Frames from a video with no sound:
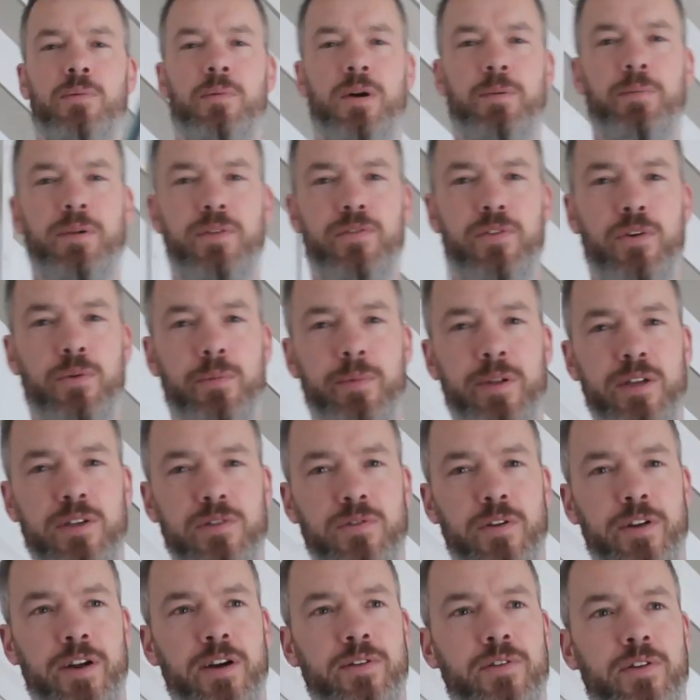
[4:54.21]
I might be filming this
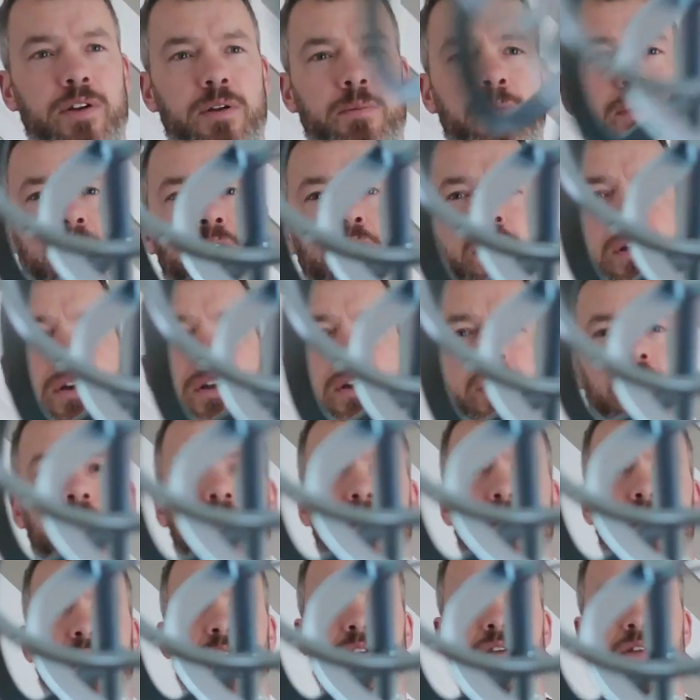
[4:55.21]
for nothing, but
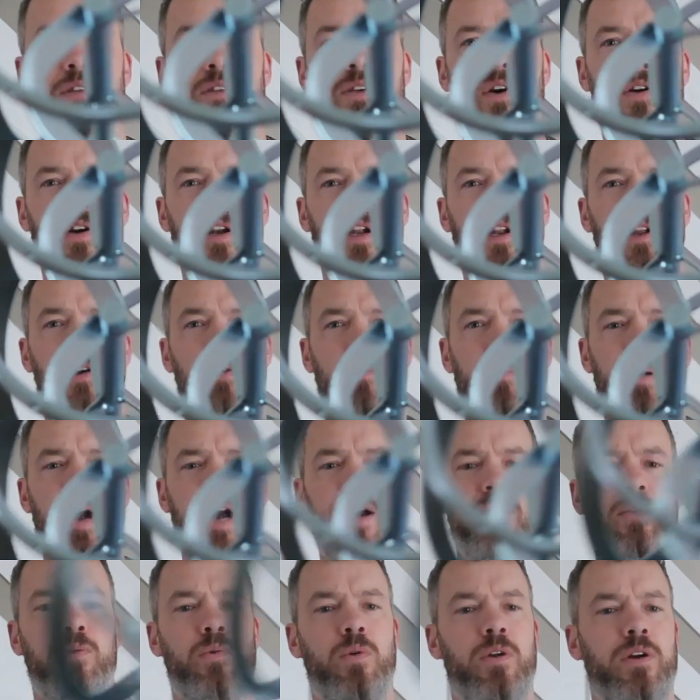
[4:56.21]
tiny little
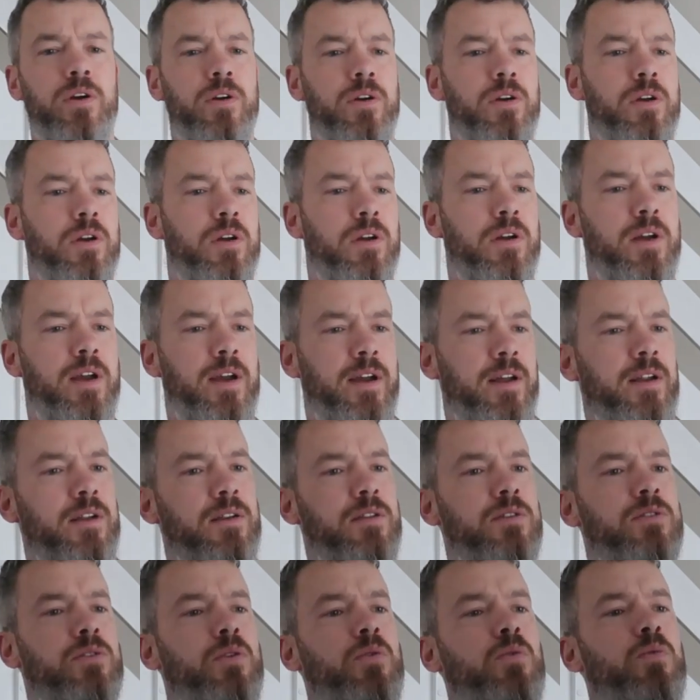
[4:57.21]
paddle, look, and
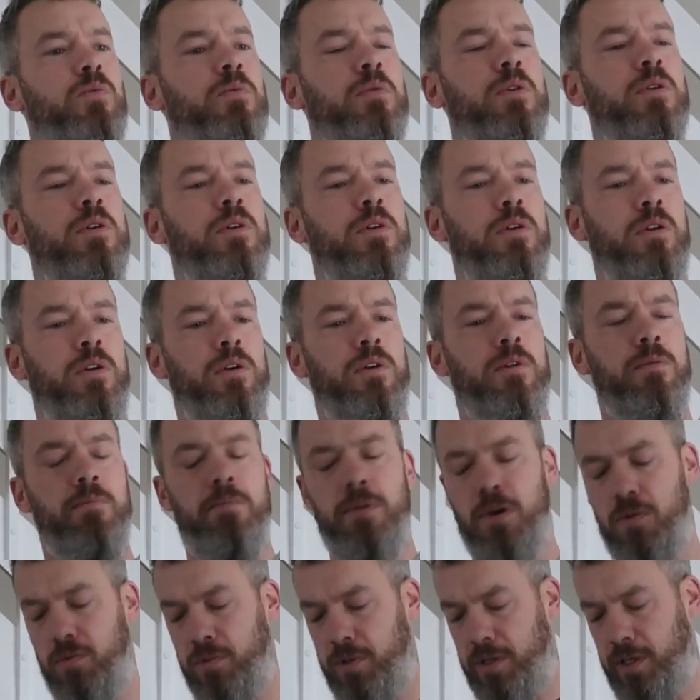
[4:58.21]
it's all
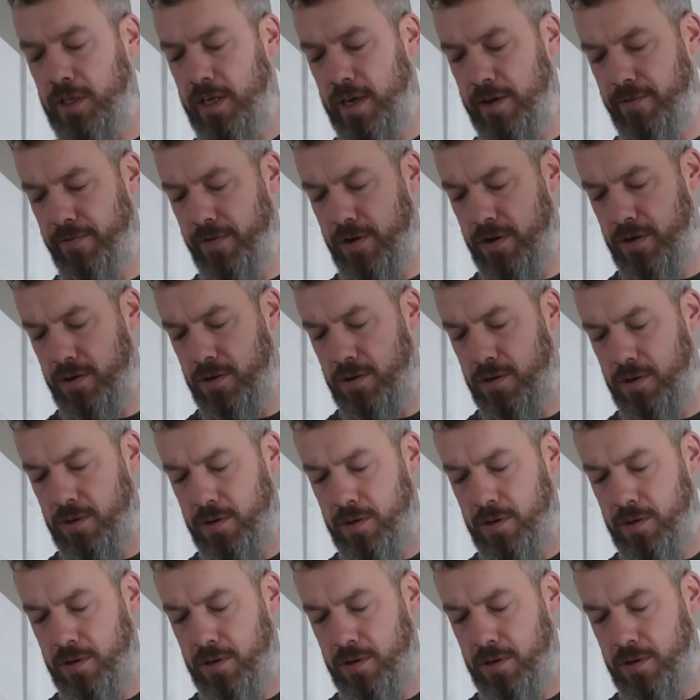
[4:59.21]
bolted together.